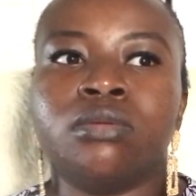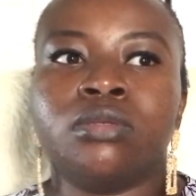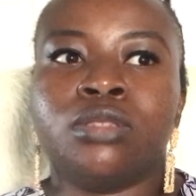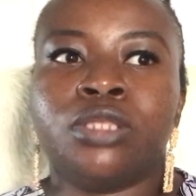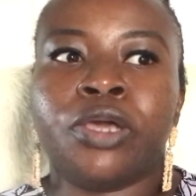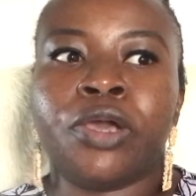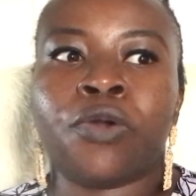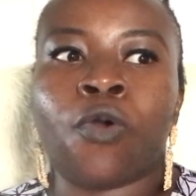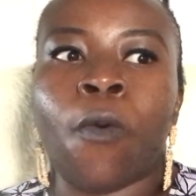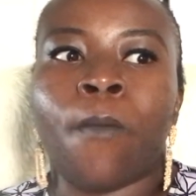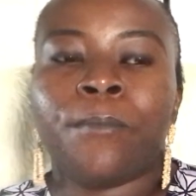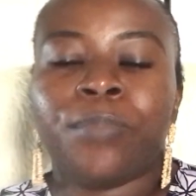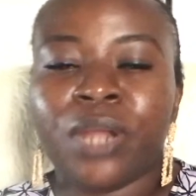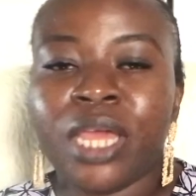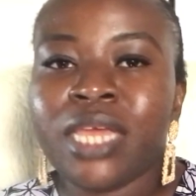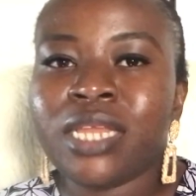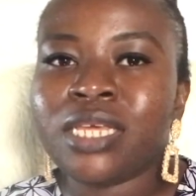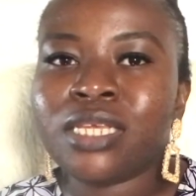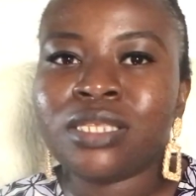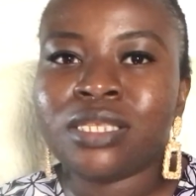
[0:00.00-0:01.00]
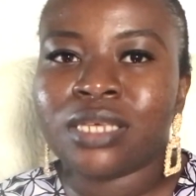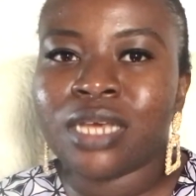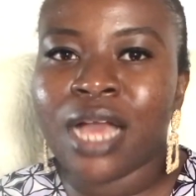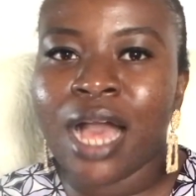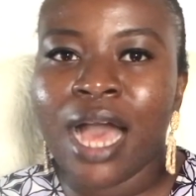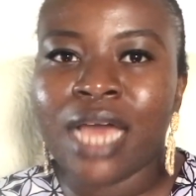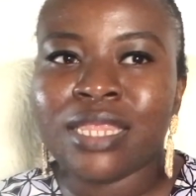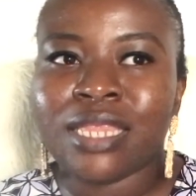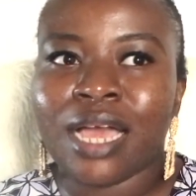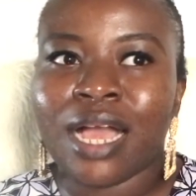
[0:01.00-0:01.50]
they're complaining to
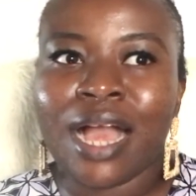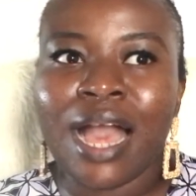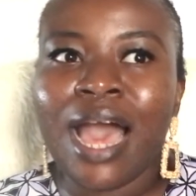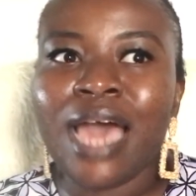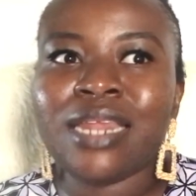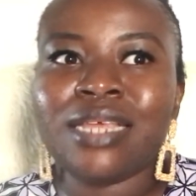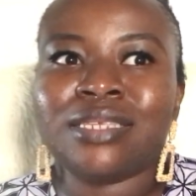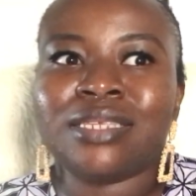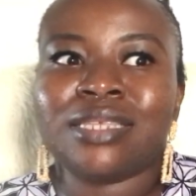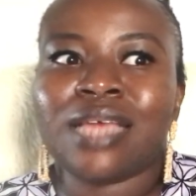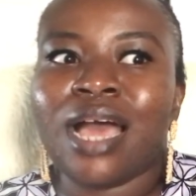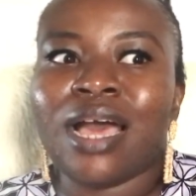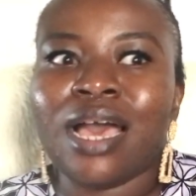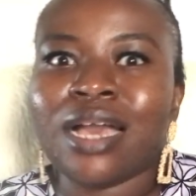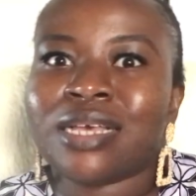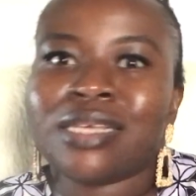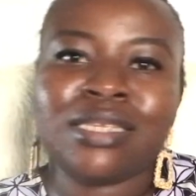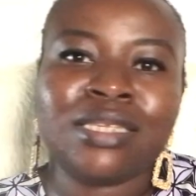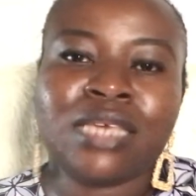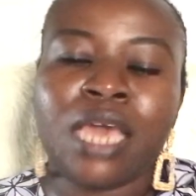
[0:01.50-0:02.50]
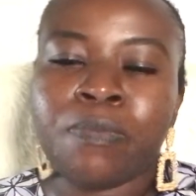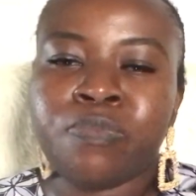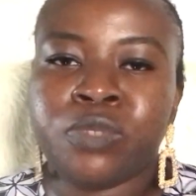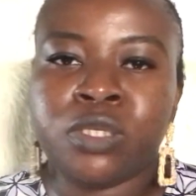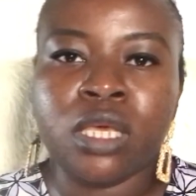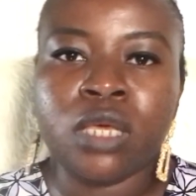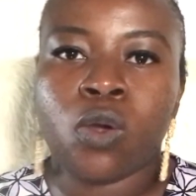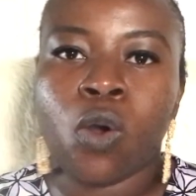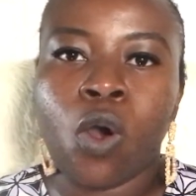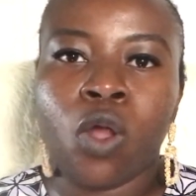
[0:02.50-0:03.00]
God that God is not
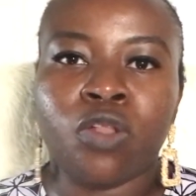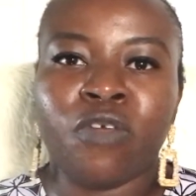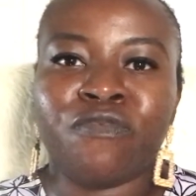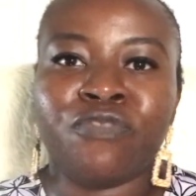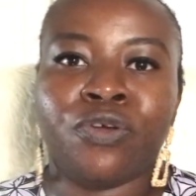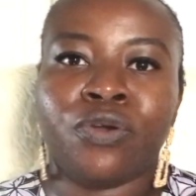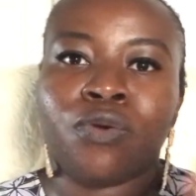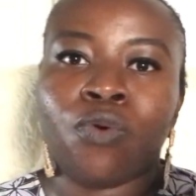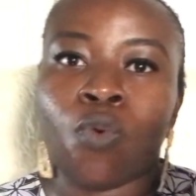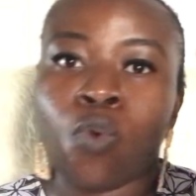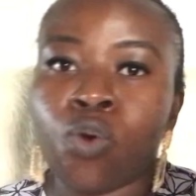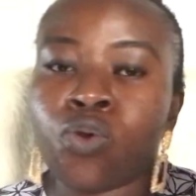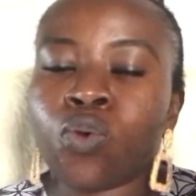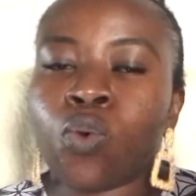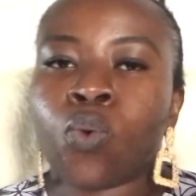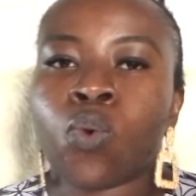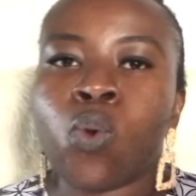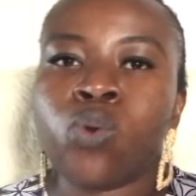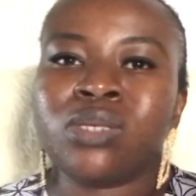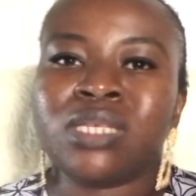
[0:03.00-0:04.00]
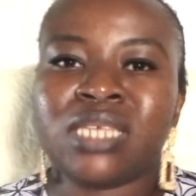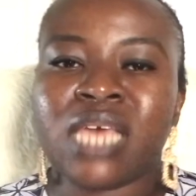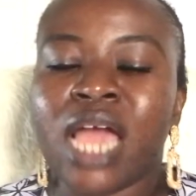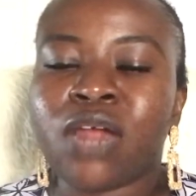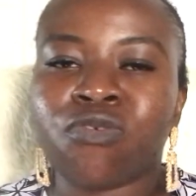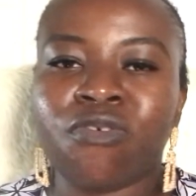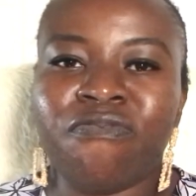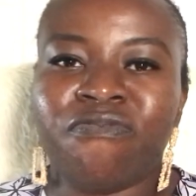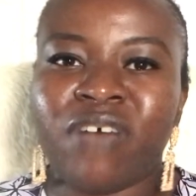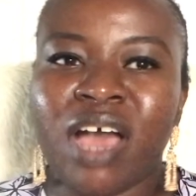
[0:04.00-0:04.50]
accepting all of their quote-unquote
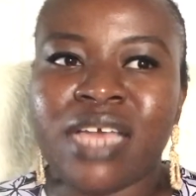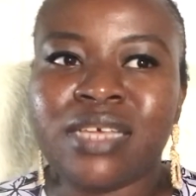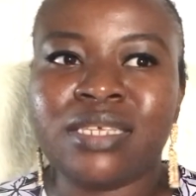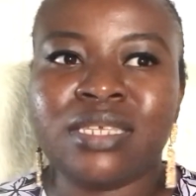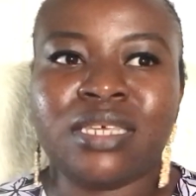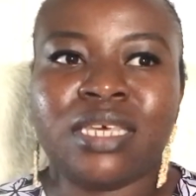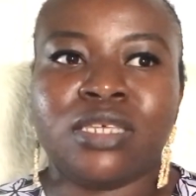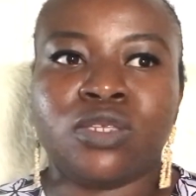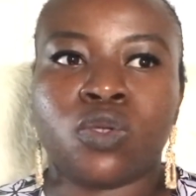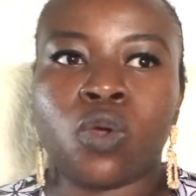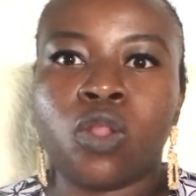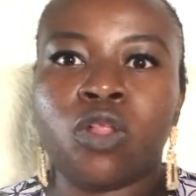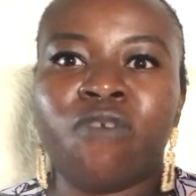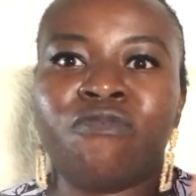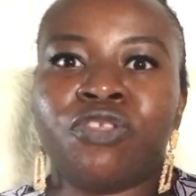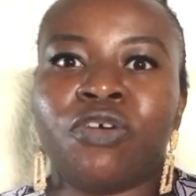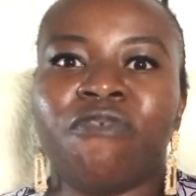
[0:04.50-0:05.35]
sacrifices, all of their